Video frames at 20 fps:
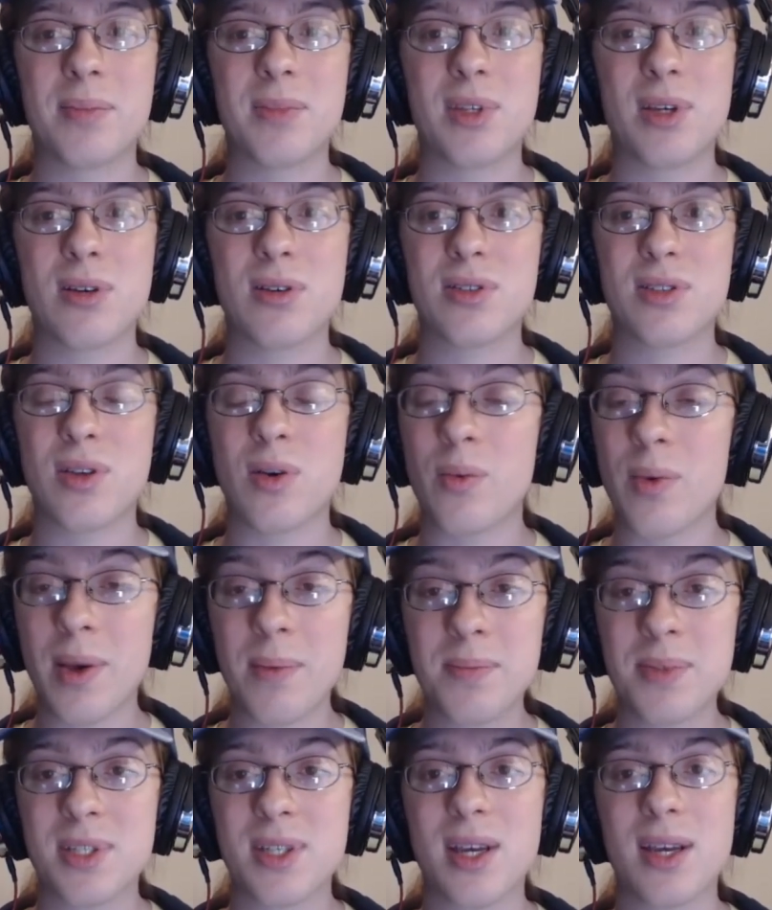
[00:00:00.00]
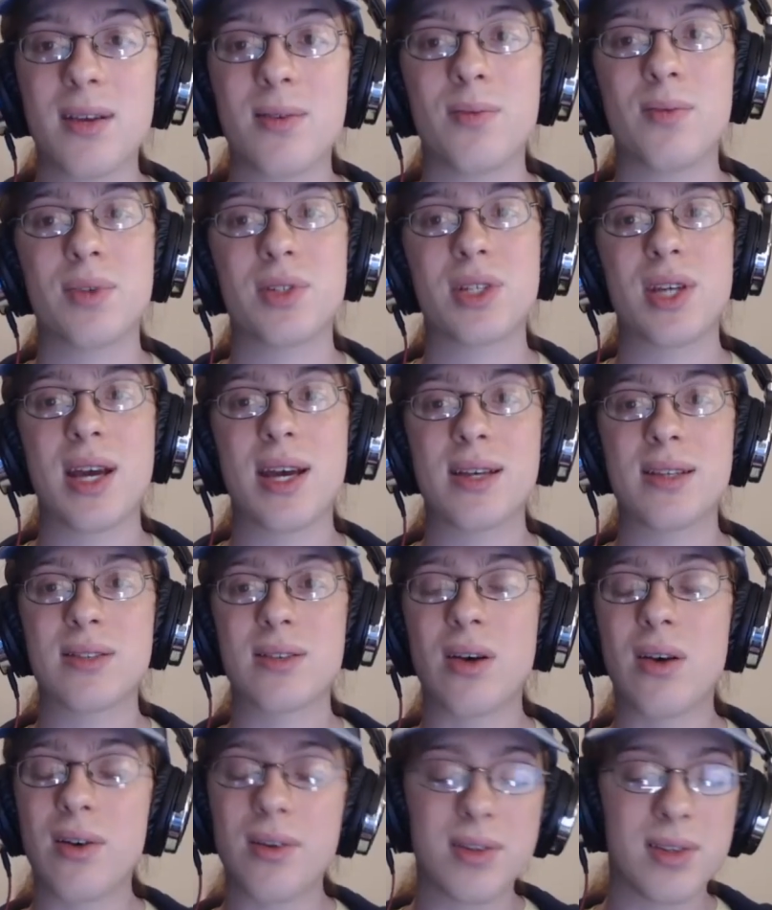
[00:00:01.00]
There's a website which has
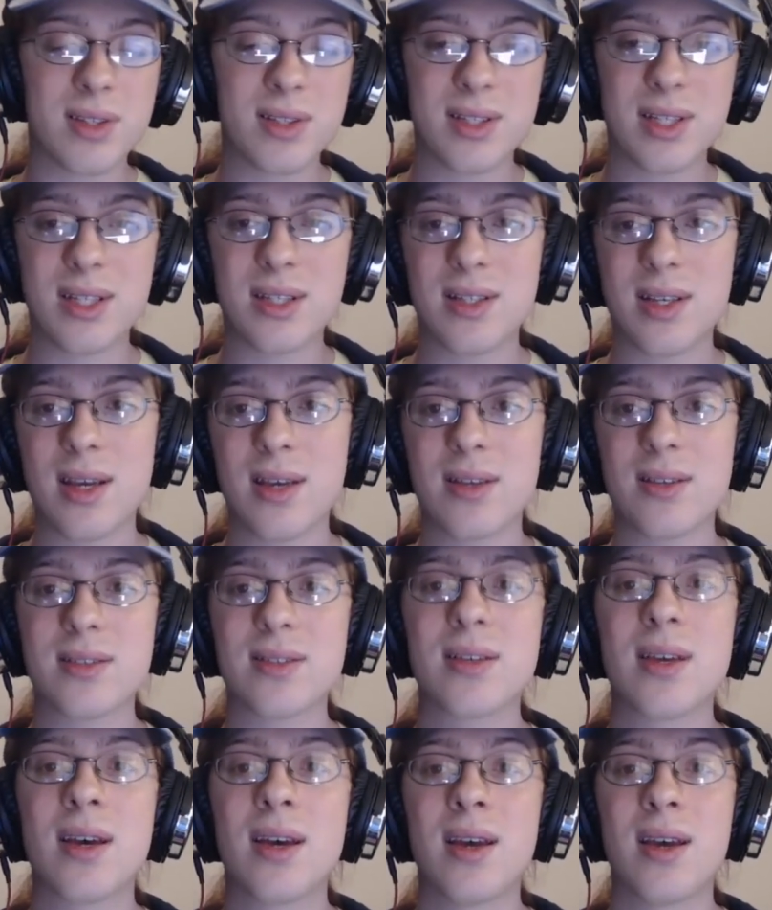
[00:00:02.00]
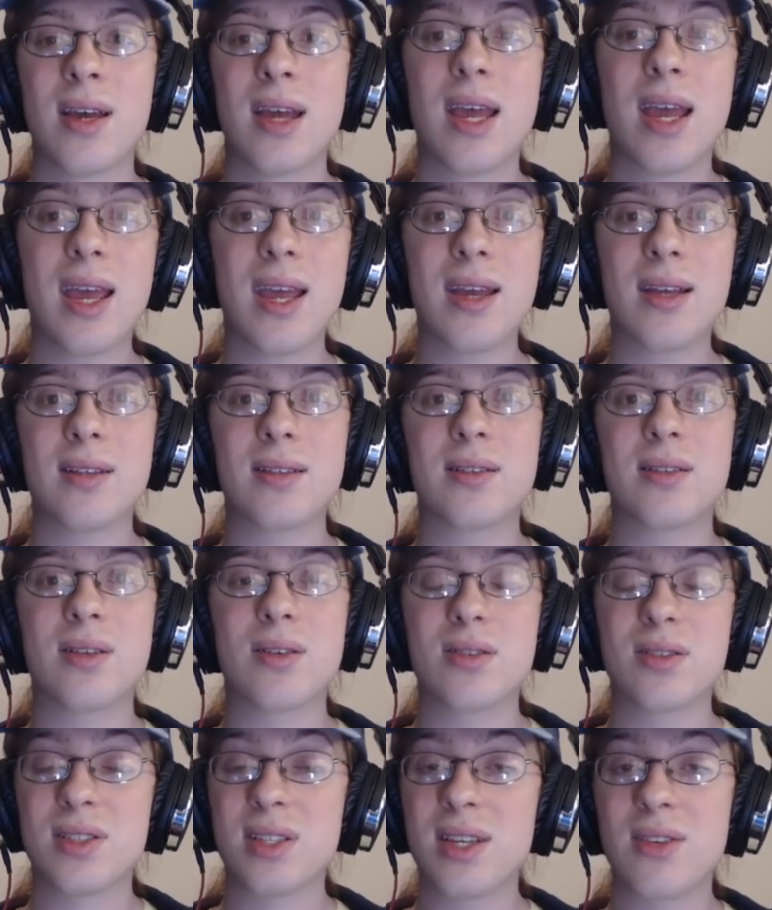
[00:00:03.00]
all the details, and
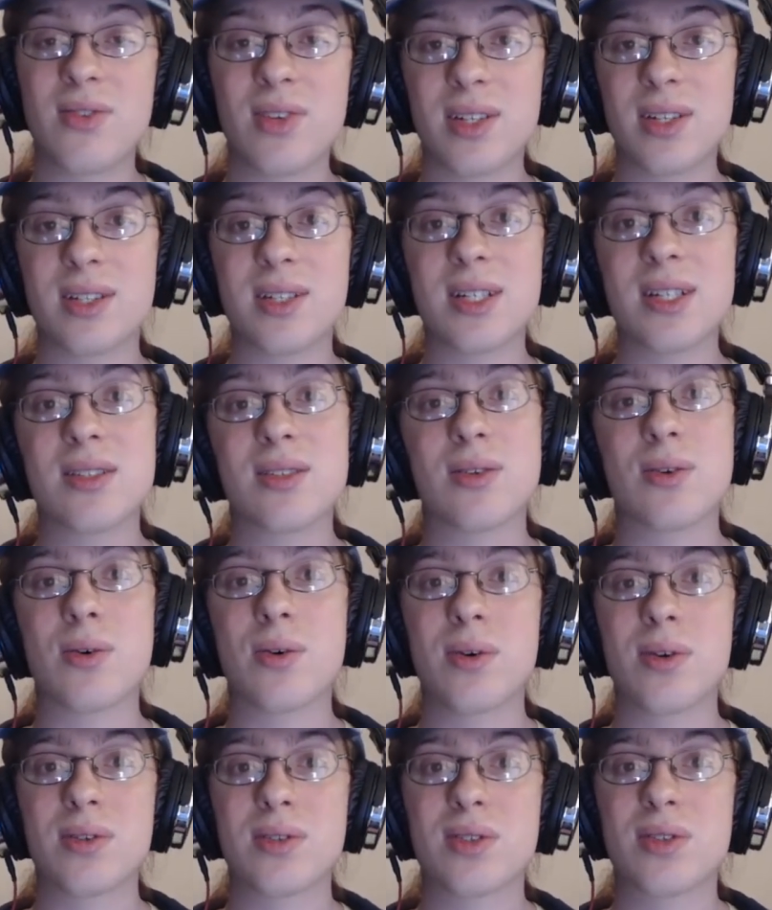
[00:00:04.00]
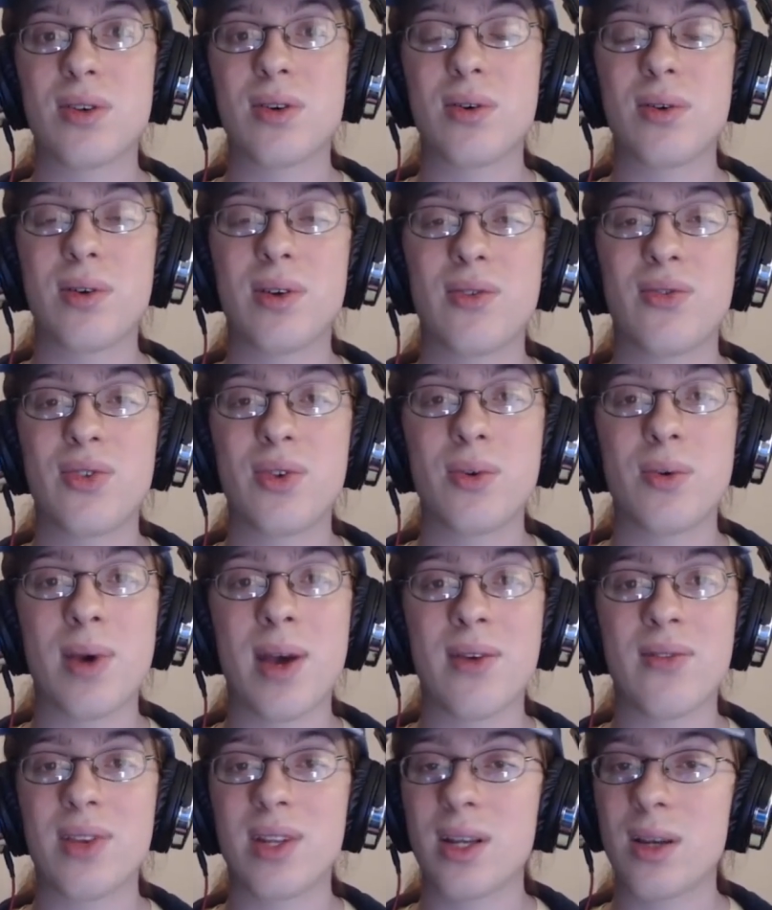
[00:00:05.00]
there's even a Discord. So if you
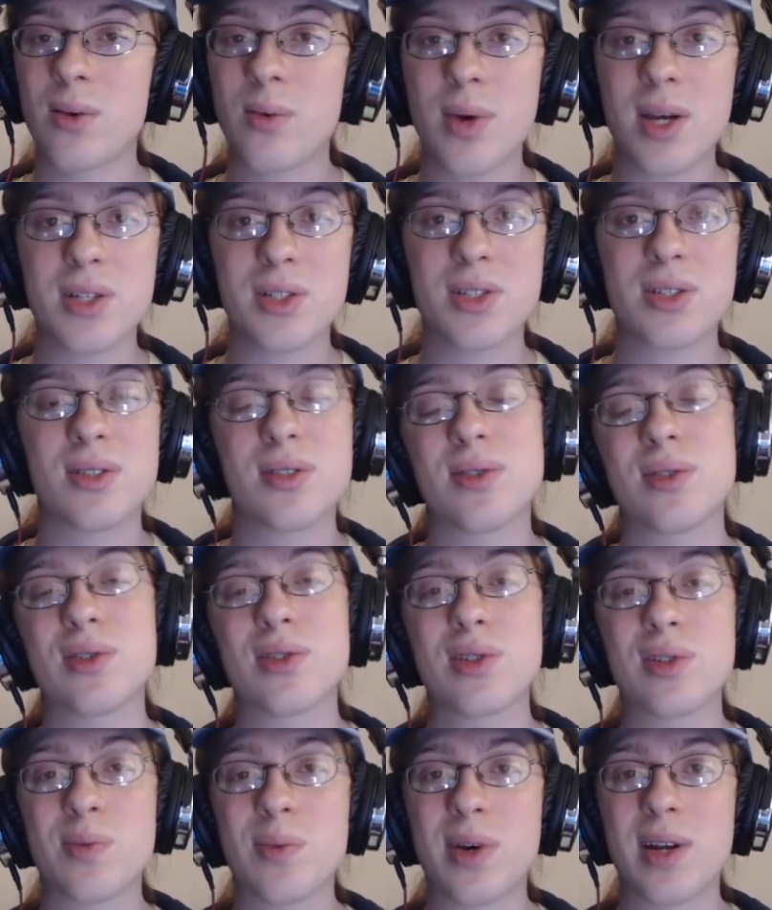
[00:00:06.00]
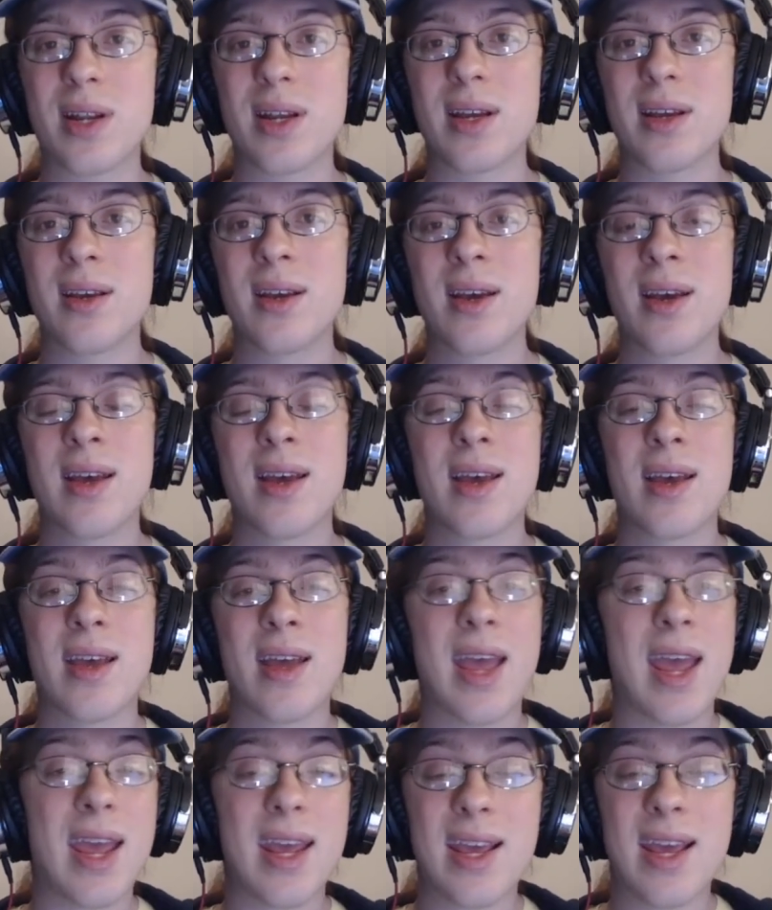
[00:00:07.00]
have any questions or just want to
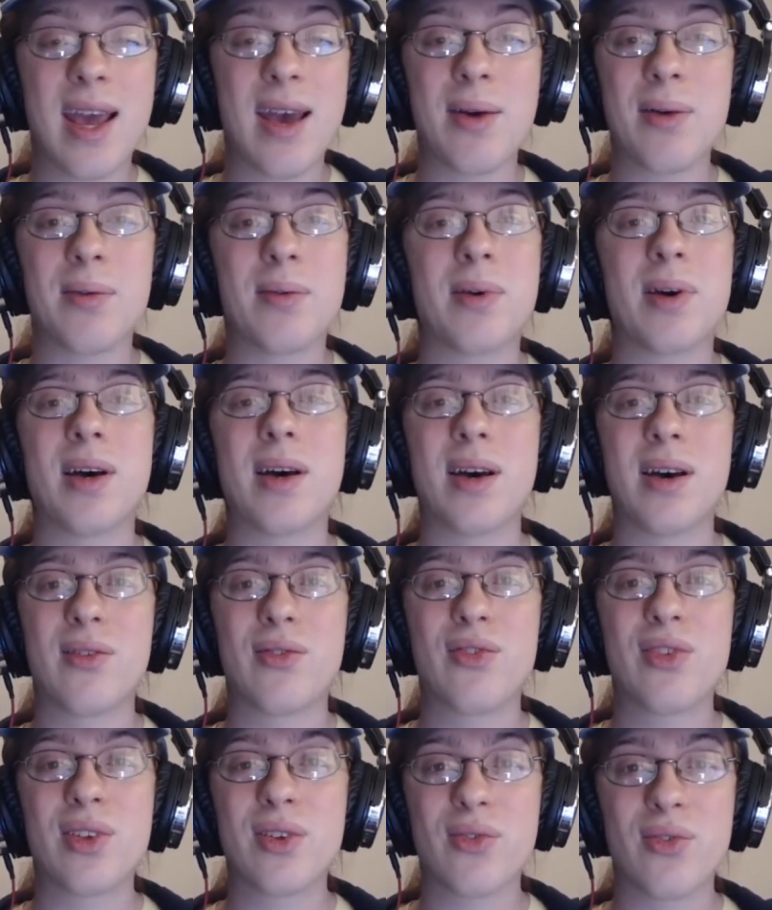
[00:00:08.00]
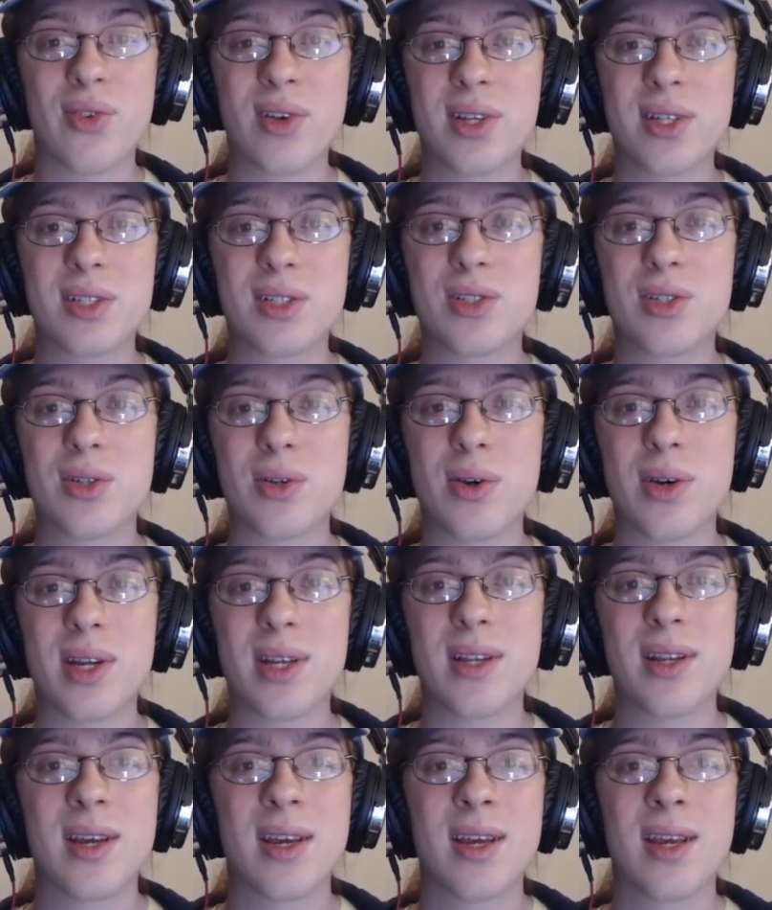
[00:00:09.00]
hang out, feel free to
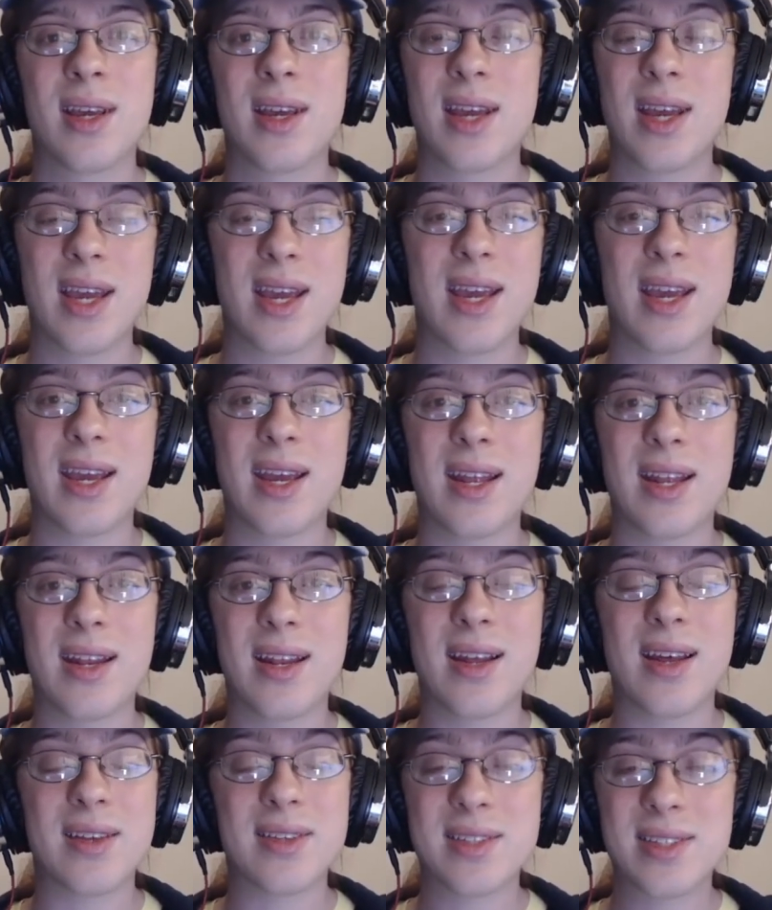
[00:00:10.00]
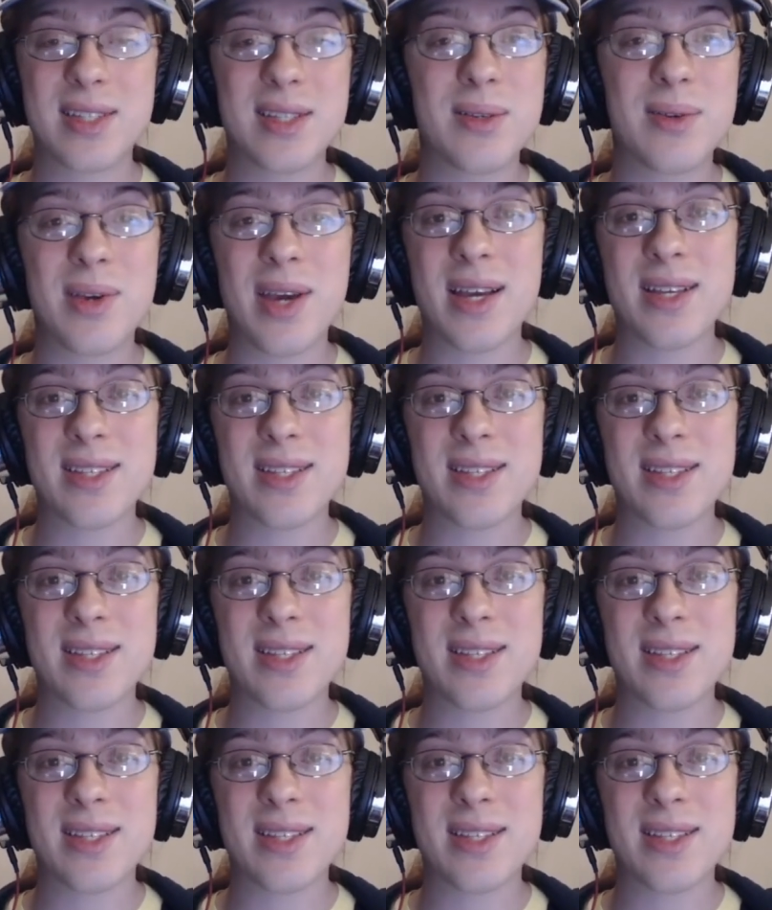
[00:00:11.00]
join, and I'll see you guys